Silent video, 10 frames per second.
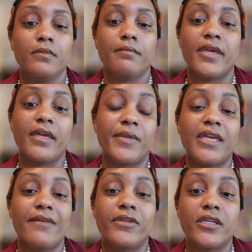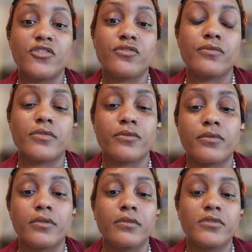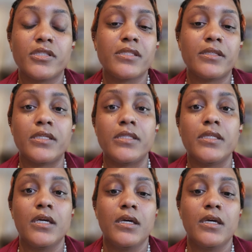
may be having issues or just need